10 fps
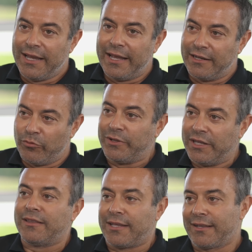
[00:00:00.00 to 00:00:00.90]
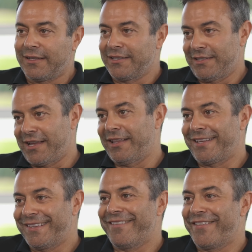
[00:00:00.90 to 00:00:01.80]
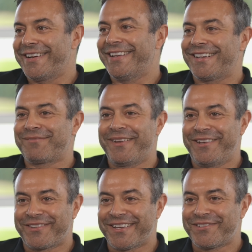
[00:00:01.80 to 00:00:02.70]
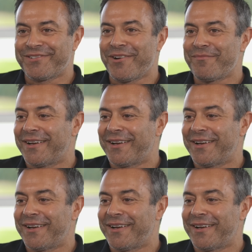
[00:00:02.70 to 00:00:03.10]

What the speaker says: and we did take the risk until the very last minute, as you know.